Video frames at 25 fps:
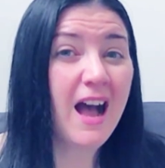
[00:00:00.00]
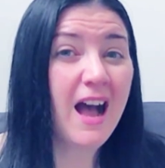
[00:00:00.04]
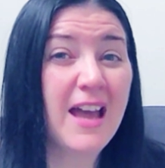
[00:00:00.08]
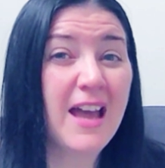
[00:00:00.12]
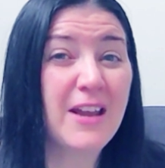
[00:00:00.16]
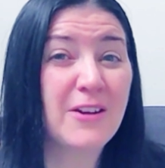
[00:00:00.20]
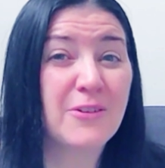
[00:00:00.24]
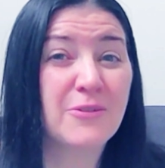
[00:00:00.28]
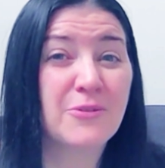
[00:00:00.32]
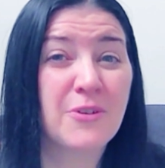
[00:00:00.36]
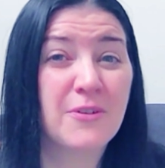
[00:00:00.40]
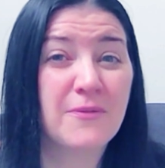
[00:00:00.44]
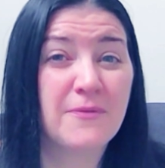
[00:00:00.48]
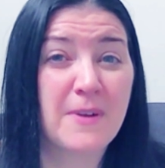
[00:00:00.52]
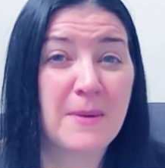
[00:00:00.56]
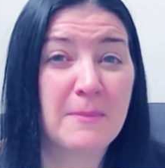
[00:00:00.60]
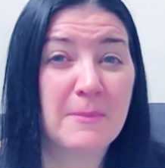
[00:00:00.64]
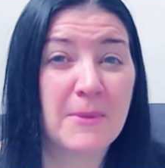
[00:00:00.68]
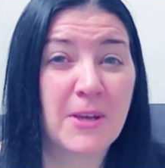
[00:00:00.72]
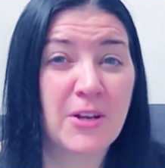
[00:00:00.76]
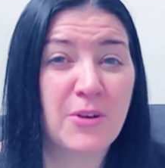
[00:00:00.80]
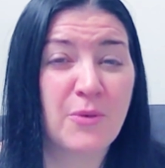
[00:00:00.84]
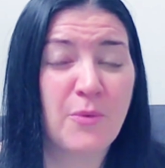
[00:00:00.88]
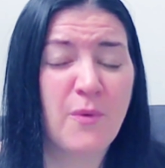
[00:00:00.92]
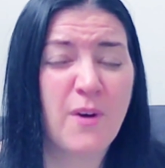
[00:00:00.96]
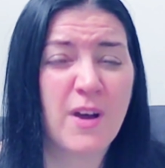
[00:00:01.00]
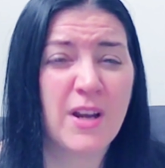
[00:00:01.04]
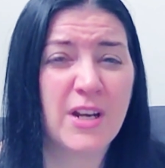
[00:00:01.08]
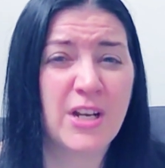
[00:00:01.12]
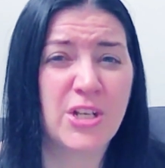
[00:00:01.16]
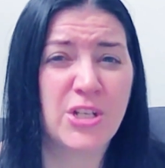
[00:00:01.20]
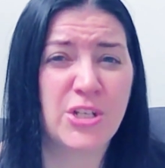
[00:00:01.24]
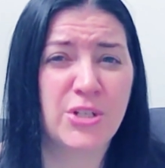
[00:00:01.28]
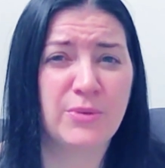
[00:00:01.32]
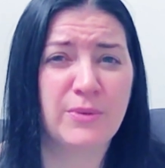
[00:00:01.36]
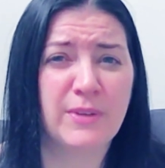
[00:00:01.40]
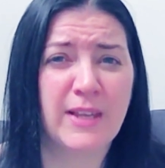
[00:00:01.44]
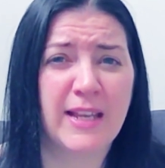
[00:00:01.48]
I don't know if I'm going to want to
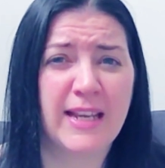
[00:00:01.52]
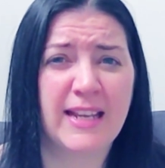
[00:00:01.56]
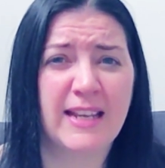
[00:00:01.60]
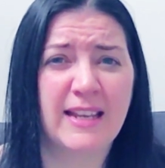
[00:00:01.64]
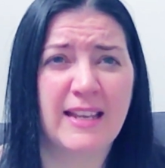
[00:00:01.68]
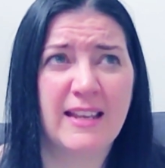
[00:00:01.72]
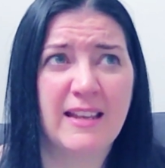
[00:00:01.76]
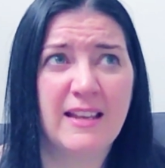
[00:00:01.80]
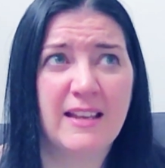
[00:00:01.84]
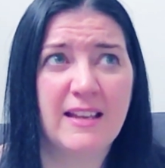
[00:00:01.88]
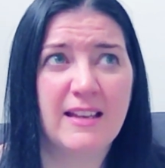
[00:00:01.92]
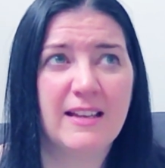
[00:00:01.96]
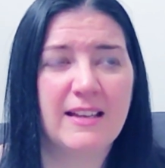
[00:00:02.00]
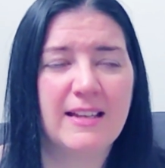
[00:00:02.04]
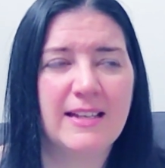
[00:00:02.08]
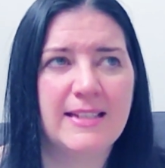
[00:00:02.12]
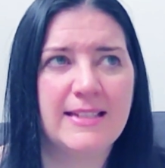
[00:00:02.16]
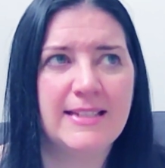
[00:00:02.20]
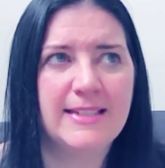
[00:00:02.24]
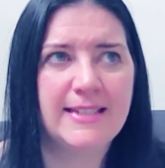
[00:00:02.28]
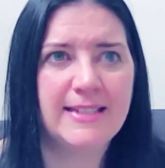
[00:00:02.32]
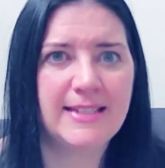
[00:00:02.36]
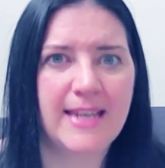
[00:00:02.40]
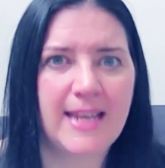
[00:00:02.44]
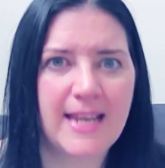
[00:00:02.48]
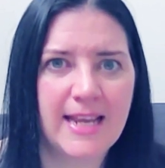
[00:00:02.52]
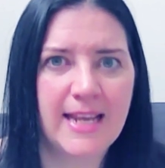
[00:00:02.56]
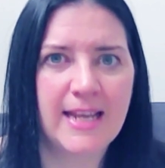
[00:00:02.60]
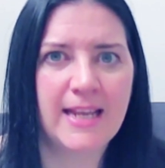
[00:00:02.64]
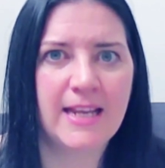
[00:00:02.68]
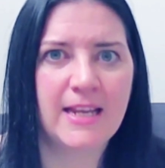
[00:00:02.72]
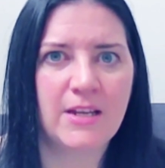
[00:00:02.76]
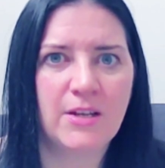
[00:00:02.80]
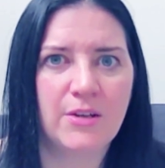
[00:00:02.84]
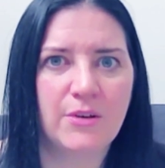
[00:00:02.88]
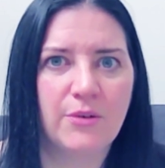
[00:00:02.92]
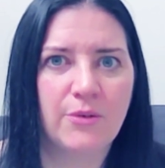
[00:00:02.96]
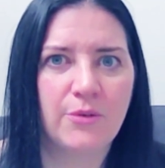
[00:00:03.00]
do like a
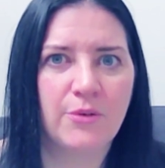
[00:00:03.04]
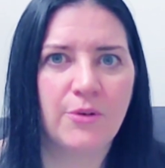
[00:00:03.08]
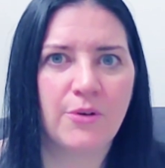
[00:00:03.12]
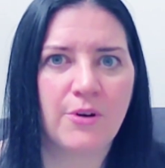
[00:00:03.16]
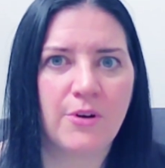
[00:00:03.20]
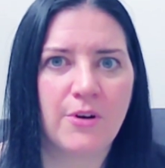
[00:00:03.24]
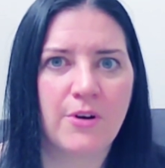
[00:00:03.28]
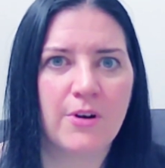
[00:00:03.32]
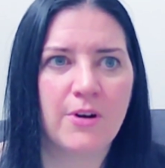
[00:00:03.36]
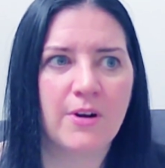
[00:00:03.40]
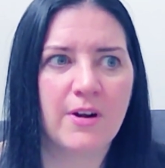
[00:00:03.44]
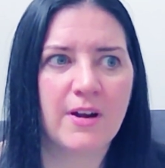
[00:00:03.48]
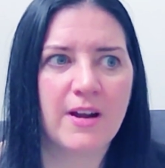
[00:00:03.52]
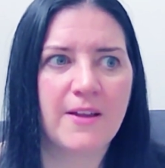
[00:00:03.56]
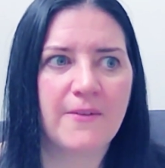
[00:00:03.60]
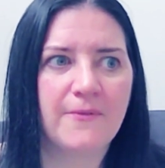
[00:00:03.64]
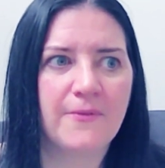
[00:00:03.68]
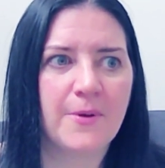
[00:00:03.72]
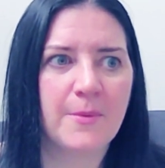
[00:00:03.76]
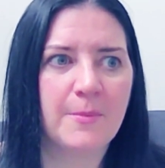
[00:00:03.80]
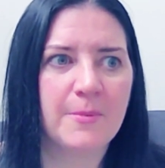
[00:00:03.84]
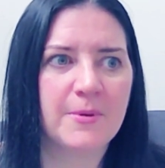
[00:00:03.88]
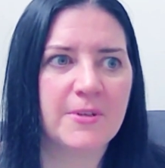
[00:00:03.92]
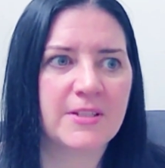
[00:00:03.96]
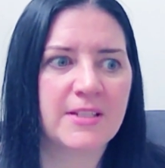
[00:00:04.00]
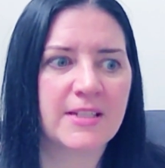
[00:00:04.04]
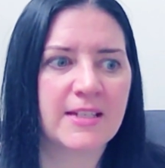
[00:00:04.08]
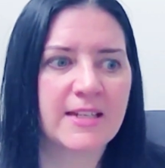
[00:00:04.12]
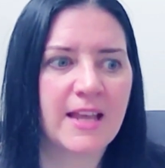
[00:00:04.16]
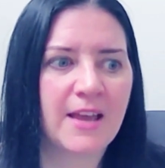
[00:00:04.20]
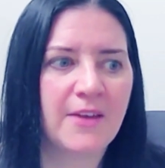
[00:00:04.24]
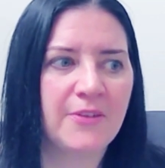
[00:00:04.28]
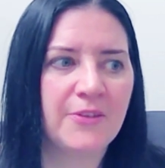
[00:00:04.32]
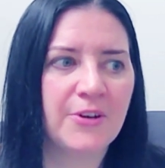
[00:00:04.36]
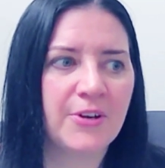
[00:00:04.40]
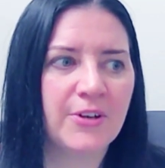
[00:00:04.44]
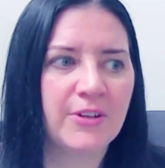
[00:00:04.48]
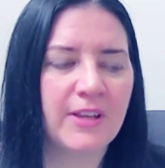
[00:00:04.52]
day or if I'll put
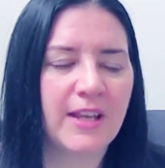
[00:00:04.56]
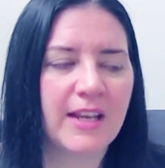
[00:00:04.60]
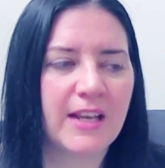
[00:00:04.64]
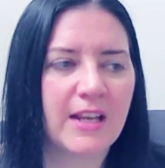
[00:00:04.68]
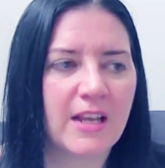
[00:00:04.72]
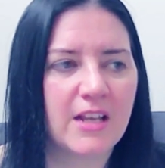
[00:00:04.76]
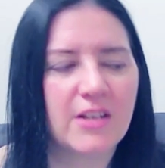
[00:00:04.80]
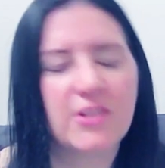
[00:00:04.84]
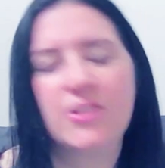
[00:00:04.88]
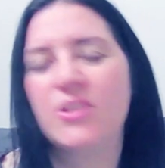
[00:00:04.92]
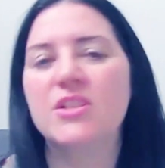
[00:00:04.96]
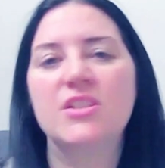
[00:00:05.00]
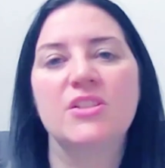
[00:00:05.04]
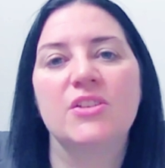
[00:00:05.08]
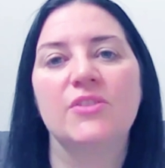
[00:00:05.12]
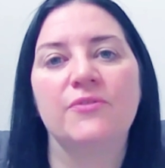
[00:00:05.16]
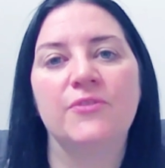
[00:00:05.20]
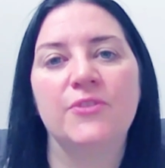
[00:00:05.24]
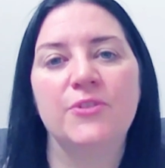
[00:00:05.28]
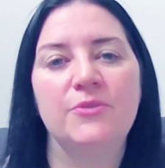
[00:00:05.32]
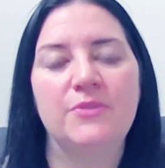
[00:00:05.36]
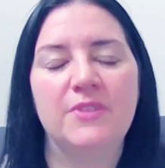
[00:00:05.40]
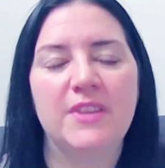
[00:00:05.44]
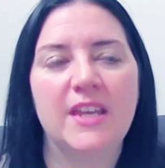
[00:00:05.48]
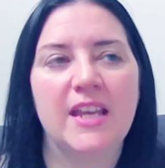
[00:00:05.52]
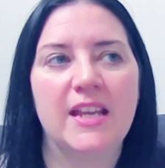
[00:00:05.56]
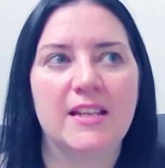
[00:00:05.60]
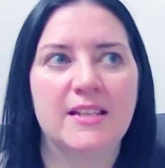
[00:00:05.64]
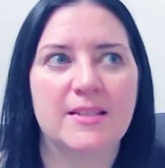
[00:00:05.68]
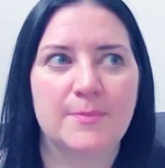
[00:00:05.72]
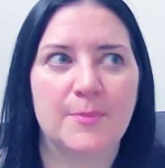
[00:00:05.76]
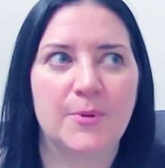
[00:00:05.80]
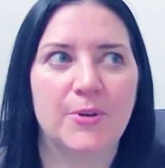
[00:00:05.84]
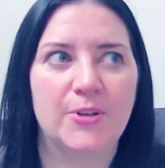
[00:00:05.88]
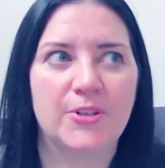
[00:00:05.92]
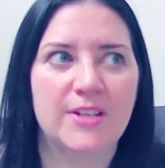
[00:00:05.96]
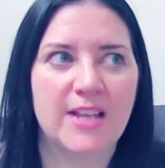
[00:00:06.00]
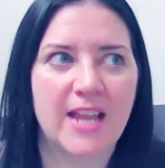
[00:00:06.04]
together like just a few things
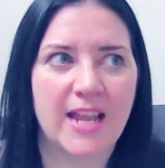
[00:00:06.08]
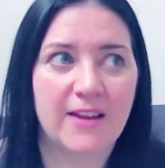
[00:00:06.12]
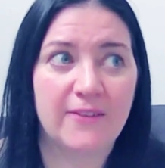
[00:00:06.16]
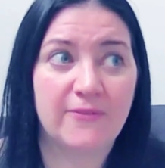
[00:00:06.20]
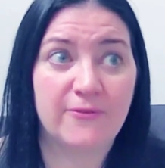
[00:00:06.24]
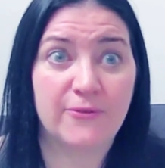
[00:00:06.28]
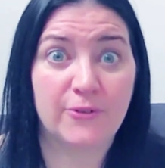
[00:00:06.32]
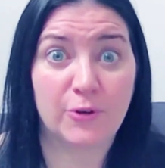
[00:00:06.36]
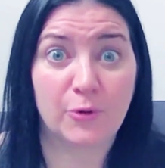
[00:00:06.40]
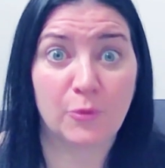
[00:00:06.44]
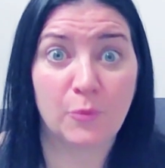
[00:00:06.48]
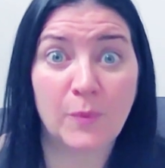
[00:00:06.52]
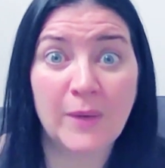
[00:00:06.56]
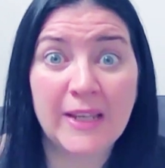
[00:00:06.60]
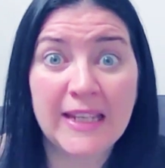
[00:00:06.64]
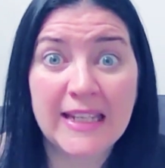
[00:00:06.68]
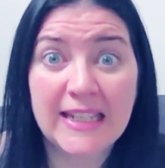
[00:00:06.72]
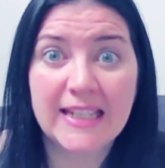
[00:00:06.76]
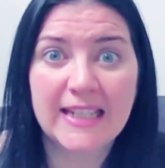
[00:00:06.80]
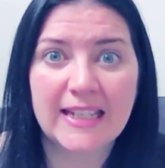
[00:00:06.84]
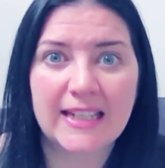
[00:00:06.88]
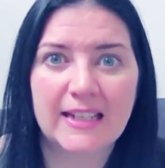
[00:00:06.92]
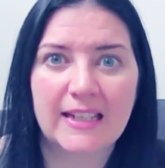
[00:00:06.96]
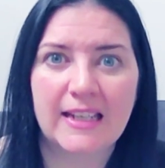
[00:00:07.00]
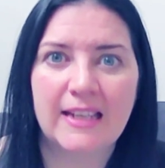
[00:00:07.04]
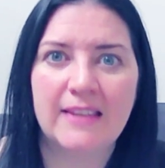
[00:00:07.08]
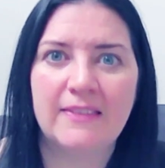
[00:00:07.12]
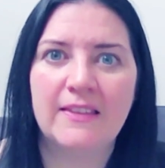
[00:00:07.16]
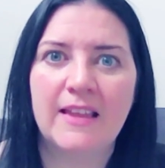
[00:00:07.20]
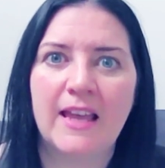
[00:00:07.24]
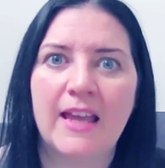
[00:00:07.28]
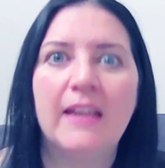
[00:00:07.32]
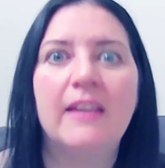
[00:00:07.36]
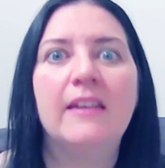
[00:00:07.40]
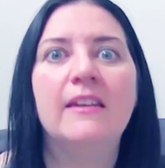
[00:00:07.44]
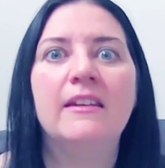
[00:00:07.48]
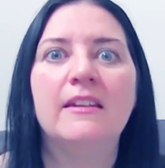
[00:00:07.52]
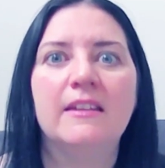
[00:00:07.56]
per day for a week and
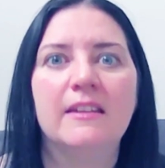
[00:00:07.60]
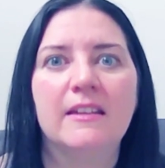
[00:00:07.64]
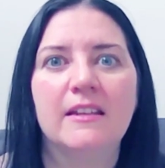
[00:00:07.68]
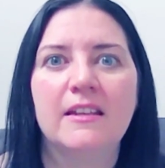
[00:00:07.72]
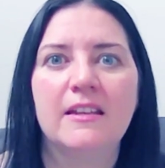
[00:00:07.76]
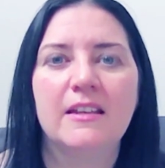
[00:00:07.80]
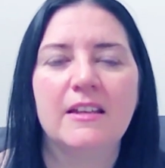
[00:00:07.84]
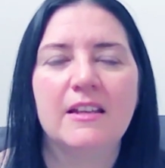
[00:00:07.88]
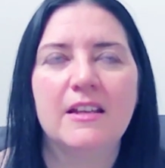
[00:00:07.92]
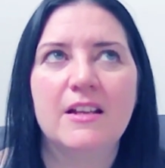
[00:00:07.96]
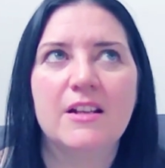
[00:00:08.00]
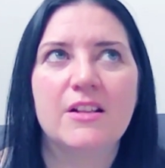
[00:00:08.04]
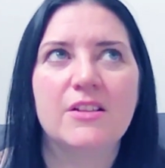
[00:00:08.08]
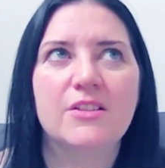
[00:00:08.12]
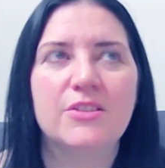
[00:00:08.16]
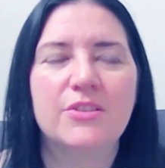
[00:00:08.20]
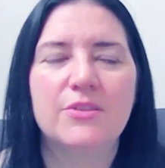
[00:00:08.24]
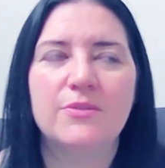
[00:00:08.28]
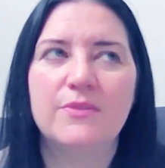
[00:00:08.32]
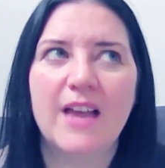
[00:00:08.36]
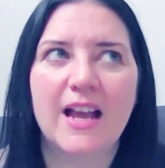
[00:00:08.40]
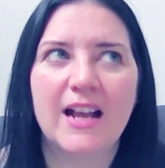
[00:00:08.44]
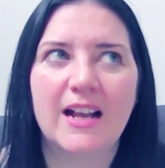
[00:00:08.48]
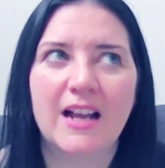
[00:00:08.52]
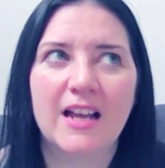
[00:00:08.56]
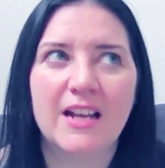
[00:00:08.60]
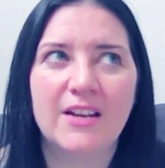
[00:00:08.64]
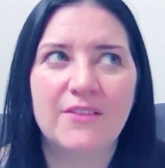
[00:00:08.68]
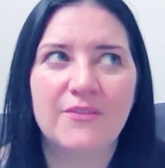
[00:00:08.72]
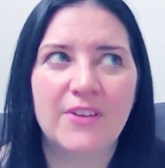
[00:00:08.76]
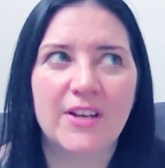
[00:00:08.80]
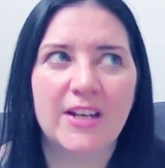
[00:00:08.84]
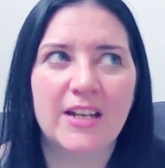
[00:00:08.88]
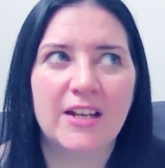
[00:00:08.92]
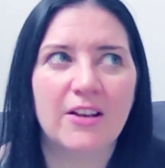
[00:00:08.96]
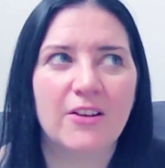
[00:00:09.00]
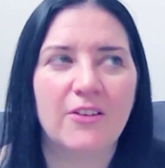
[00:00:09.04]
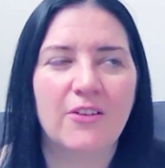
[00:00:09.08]
then do that kind of
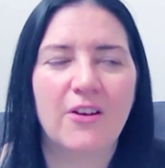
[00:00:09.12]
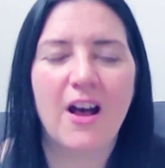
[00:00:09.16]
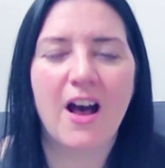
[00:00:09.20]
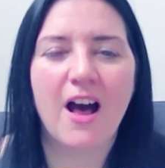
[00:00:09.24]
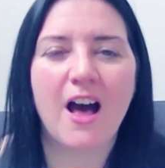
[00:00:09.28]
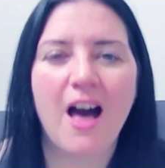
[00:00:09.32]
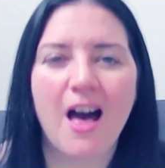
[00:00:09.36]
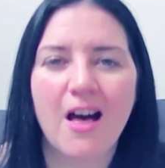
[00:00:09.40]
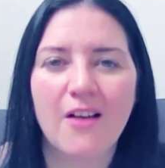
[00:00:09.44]
video.